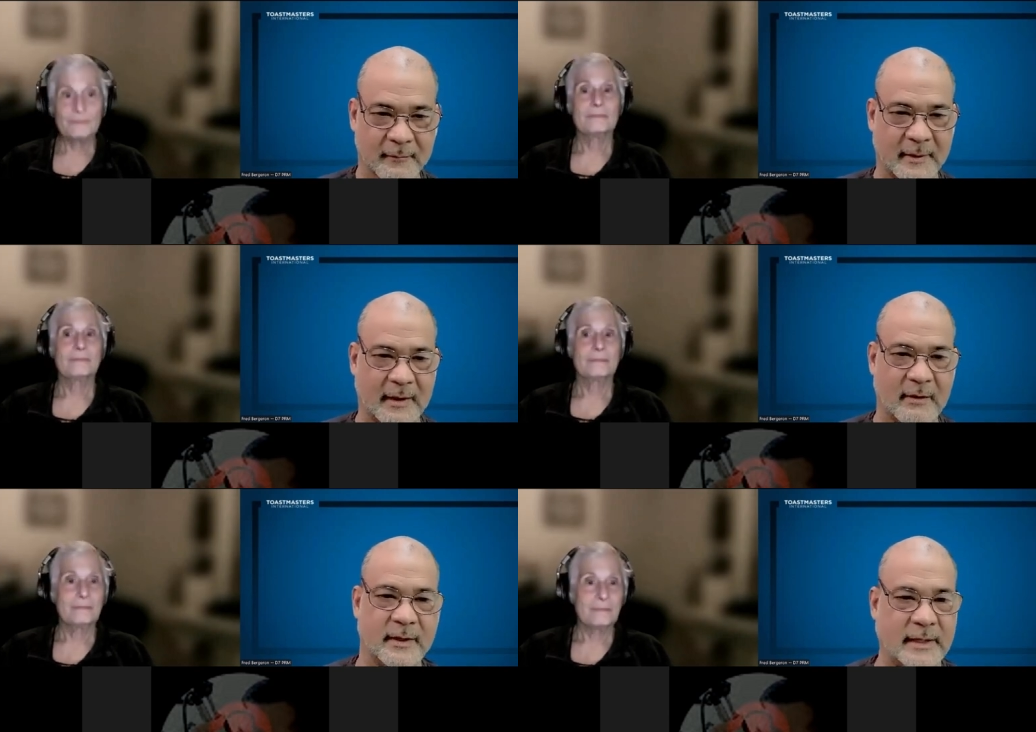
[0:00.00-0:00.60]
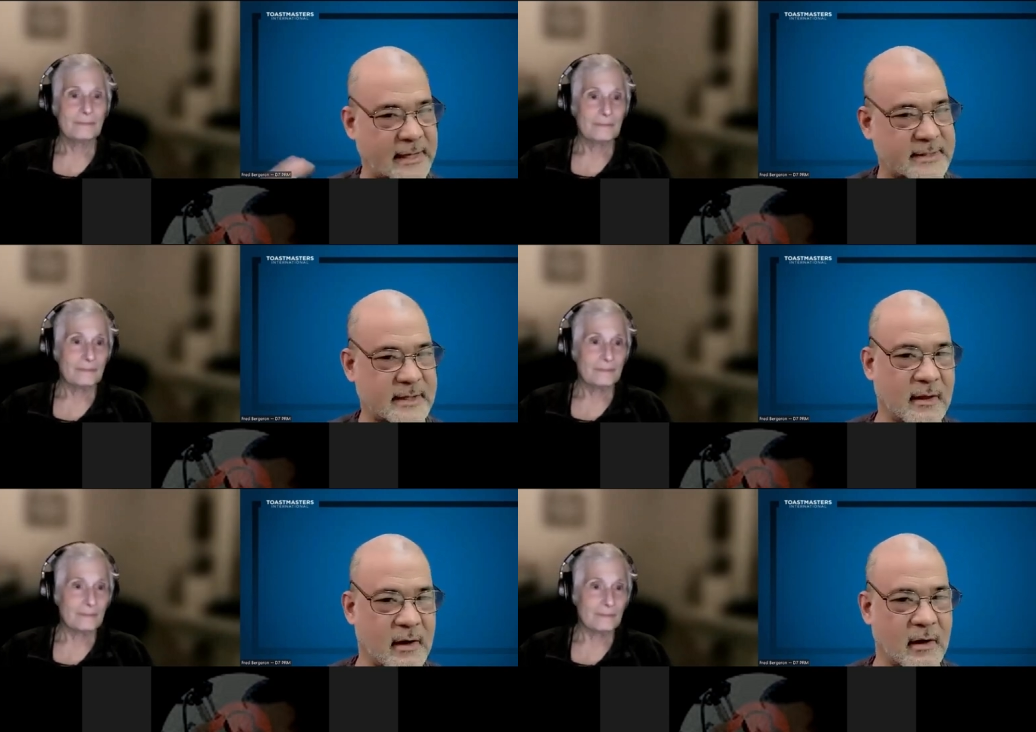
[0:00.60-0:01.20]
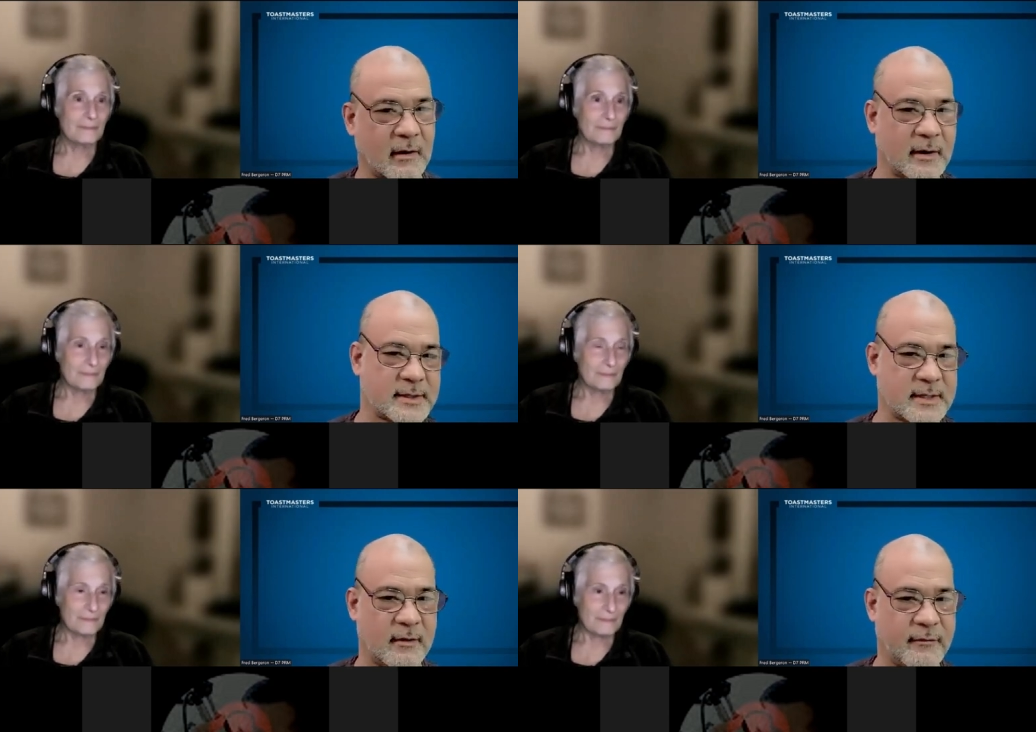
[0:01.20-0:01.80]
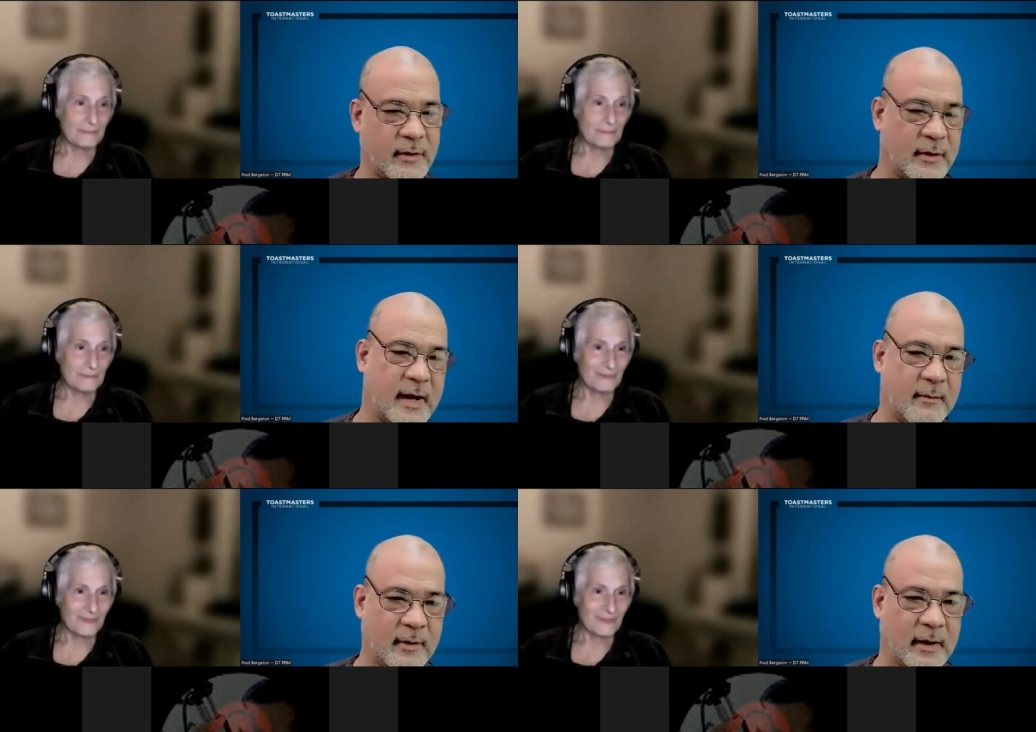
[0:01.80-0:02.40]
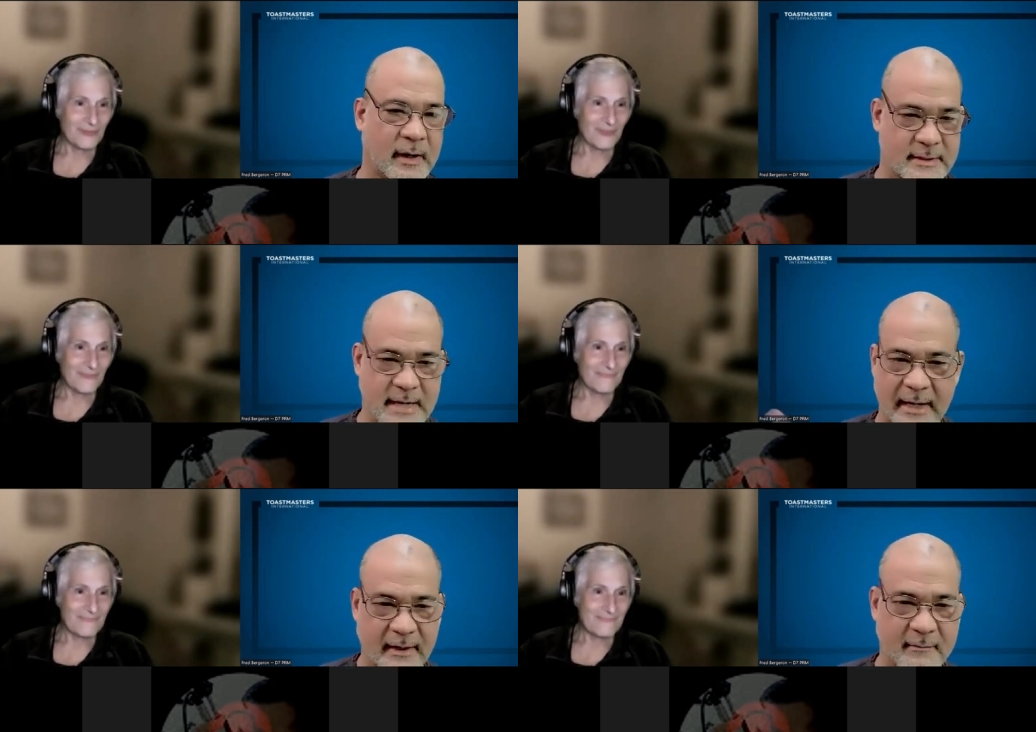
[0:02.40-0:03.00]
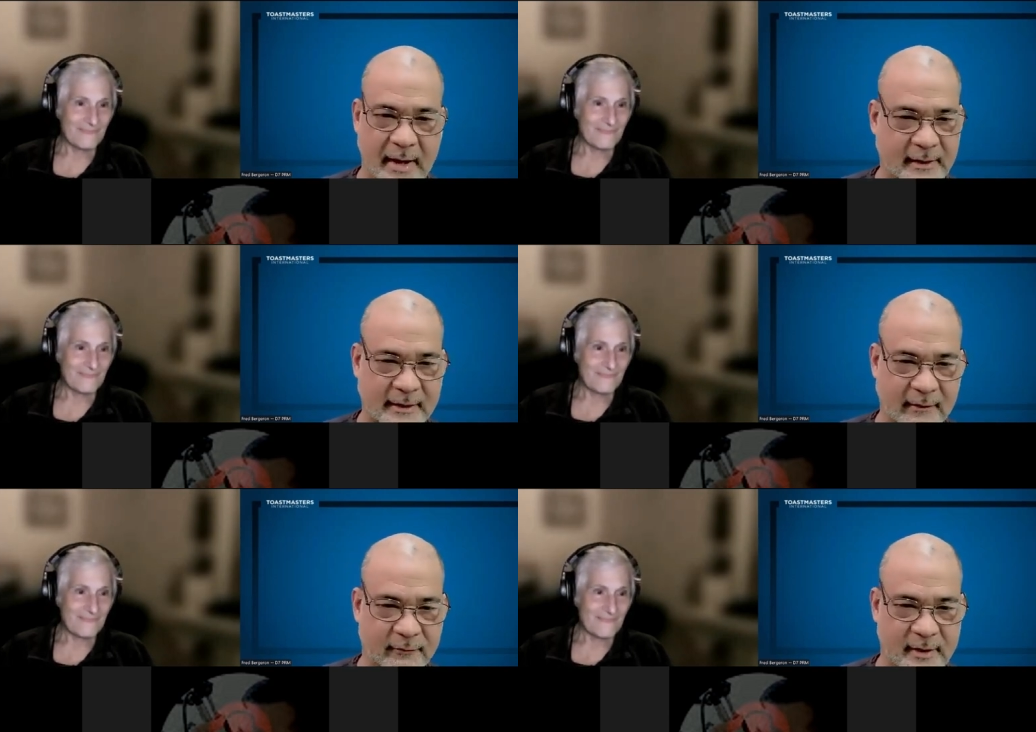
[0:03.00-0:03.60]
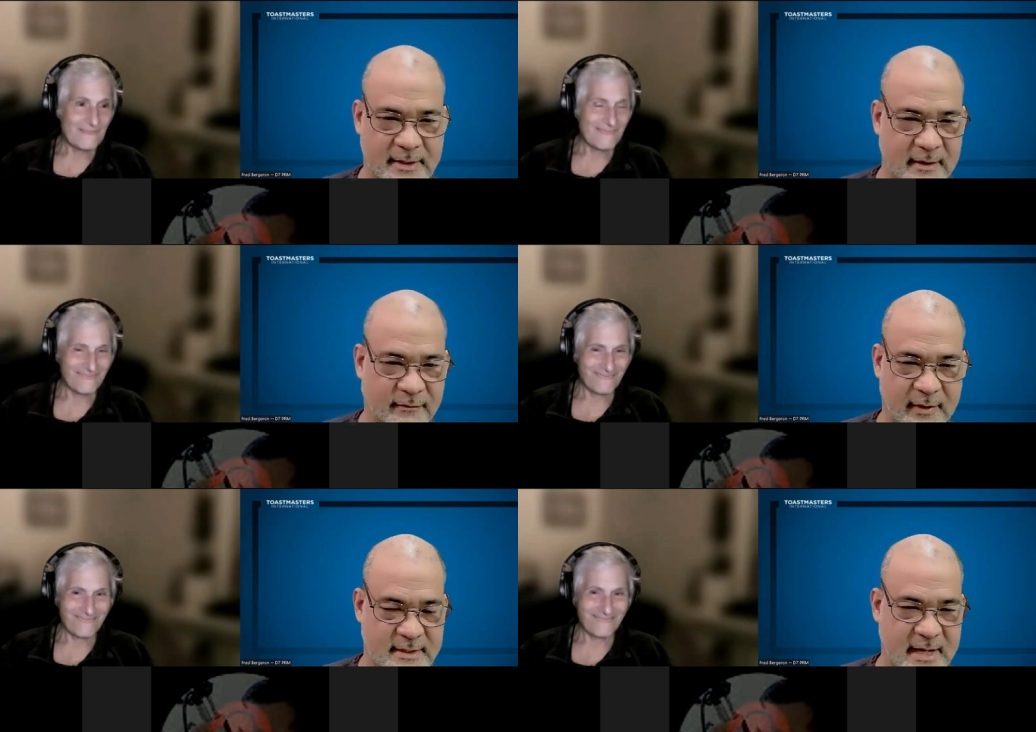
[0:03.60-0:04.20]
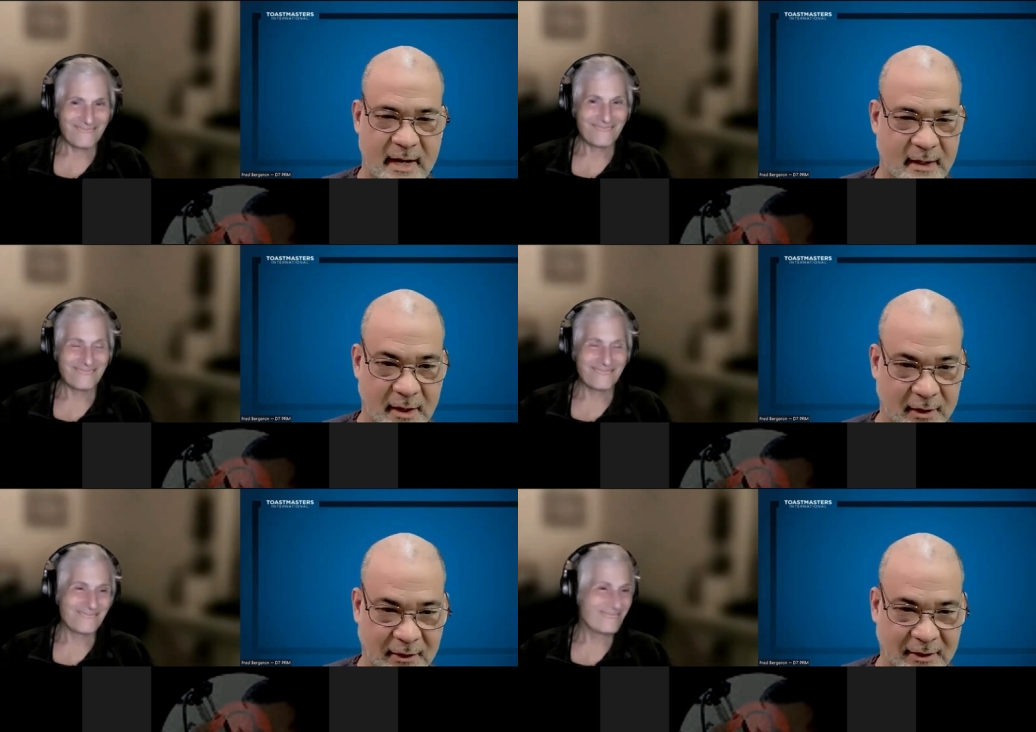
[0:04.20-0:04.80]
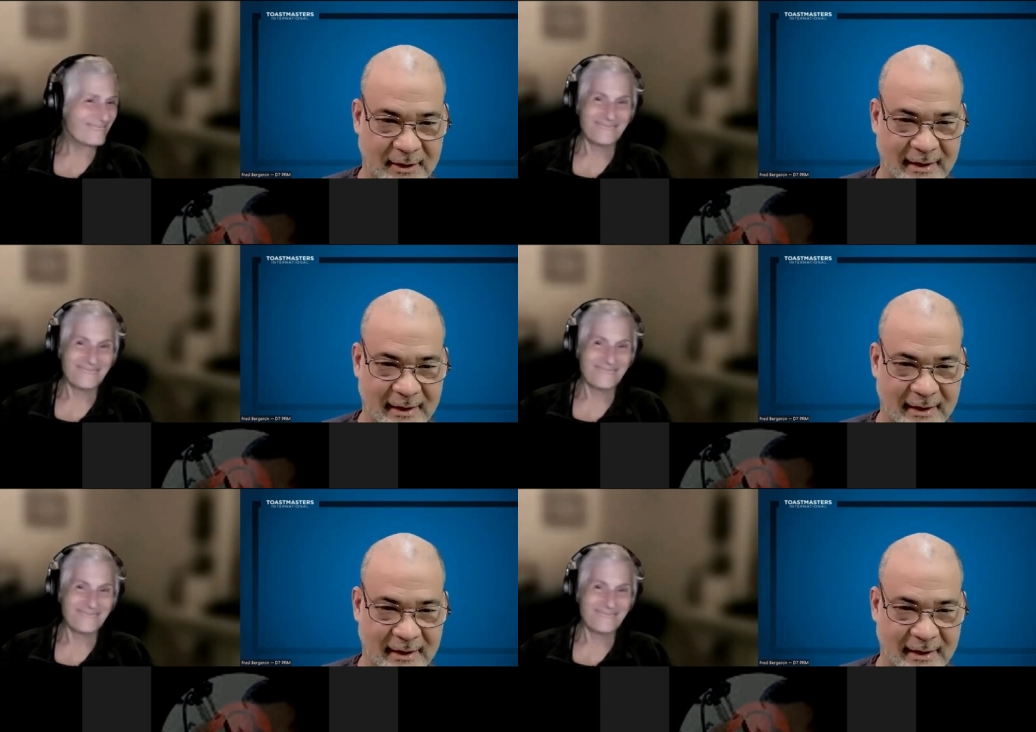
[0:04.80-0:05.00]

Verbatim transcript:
Speaker 1: You know, a DSLR or a cell phone camera is not going to make the difference and fix that clutter.